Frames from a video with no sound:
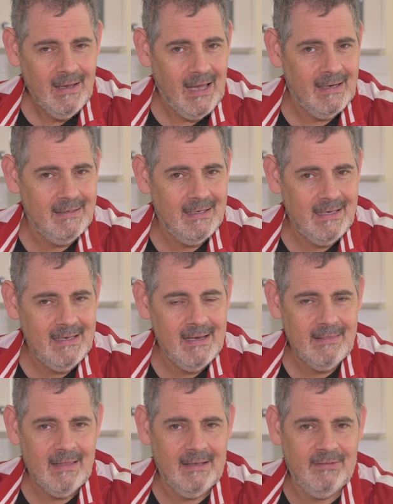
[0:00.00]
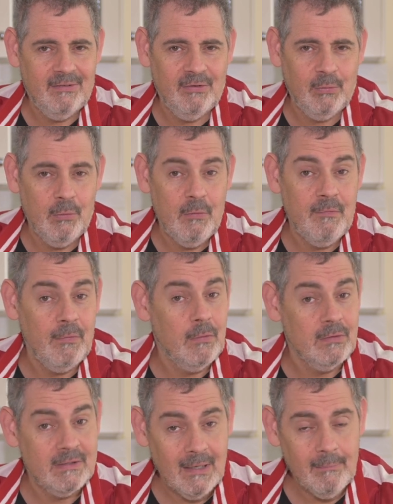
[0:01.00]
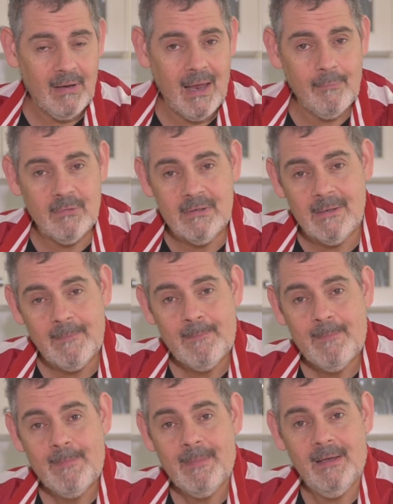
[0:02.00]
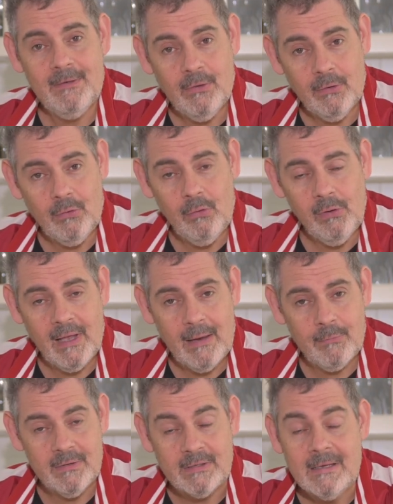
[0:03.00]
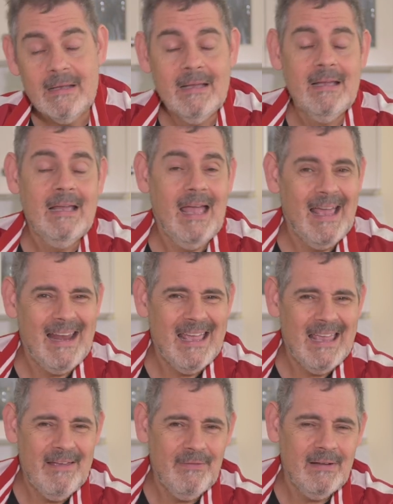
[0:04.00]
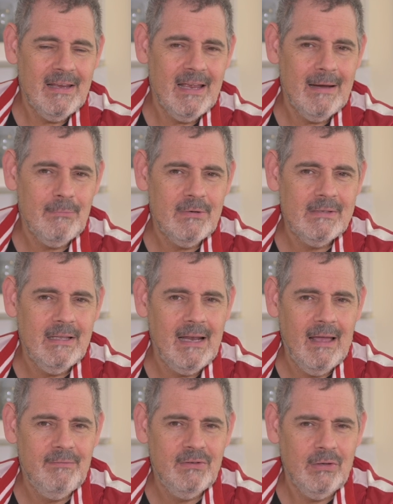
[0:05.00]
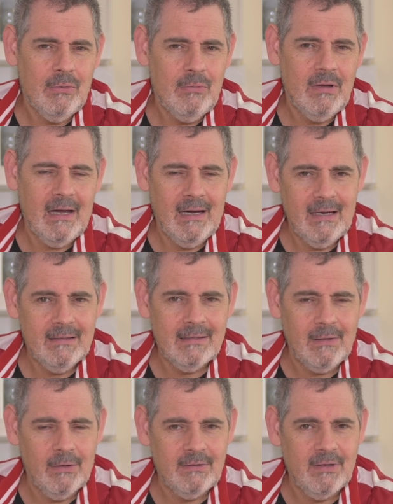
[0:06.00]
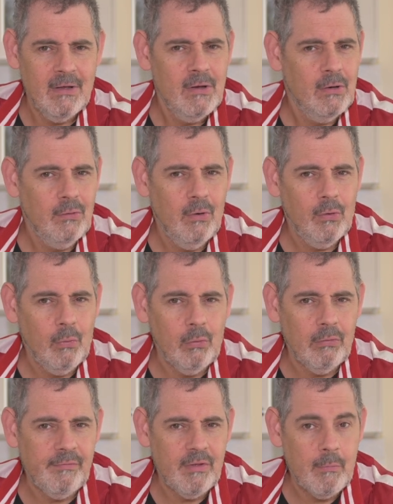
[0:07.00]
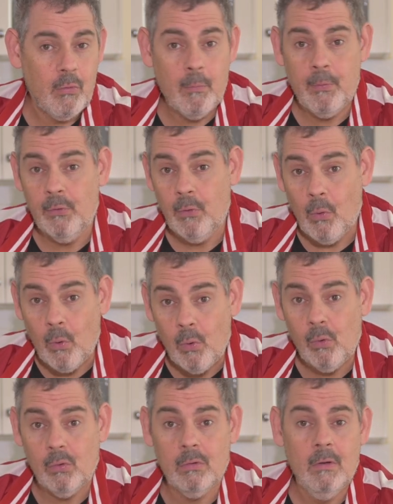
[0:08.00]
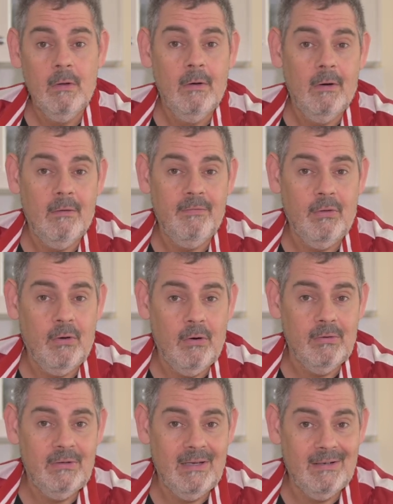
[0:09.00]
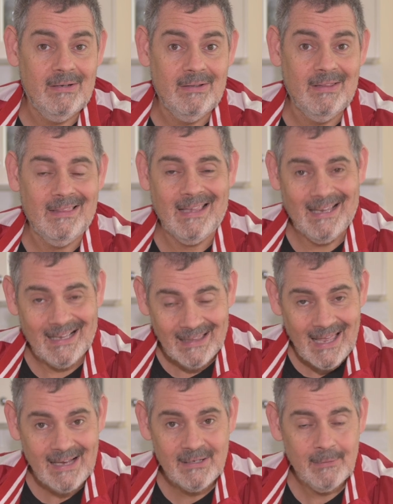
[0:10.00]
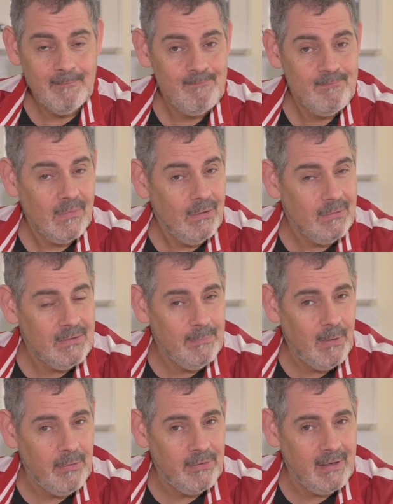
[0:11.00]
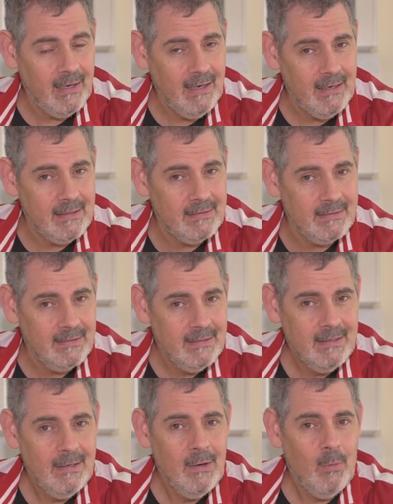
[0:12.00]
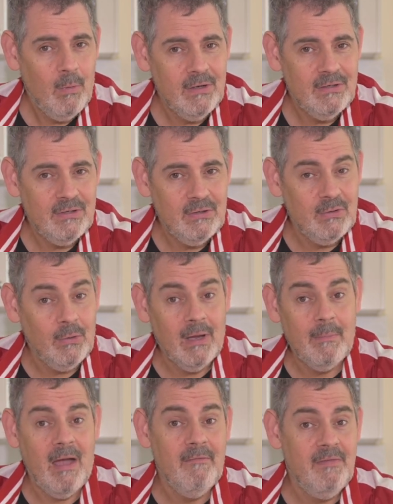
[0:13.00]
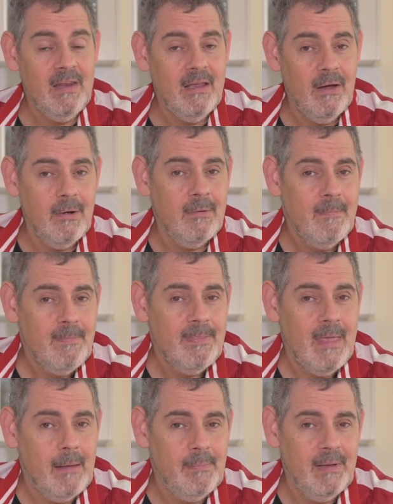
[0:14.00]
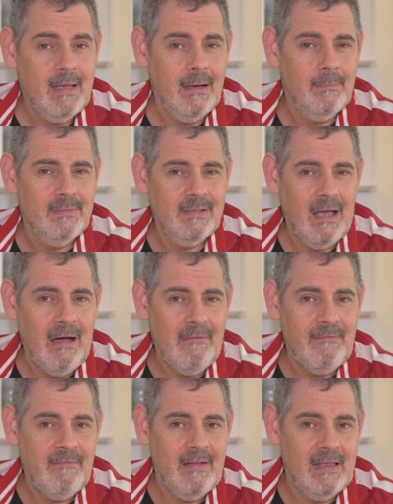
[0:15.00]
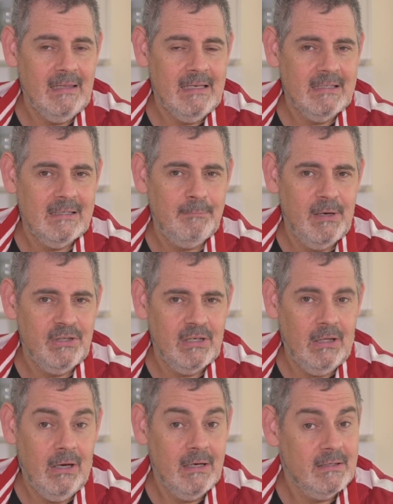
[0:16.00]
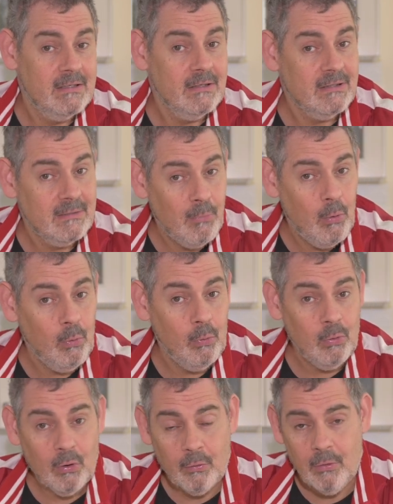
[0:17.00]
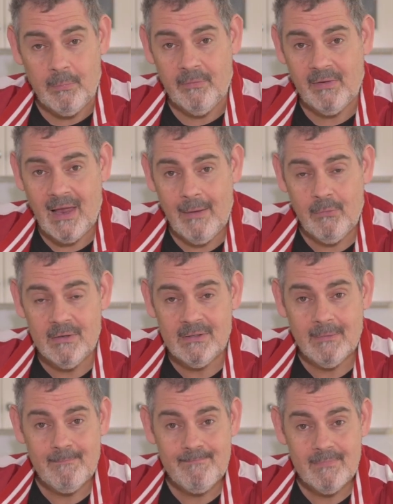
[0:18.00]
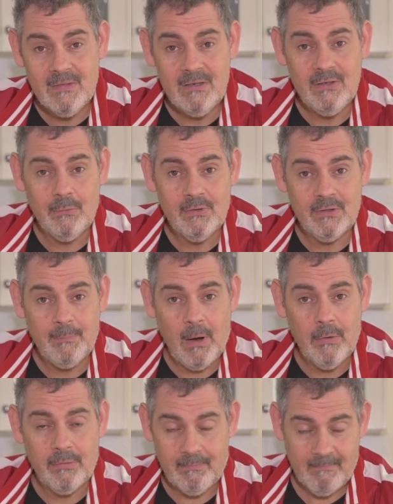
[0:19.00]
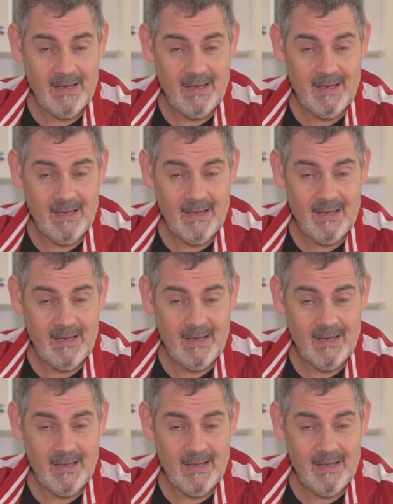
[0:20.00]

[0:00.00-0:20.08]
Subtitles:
And indeed, that's true for some cameras and not all cameras. And even cameras that have two card slots, not all of them will put all of the content that they collect onto both cards. Once you're talking about video, that becomes a fairly specialized small group of cameras that do it to both.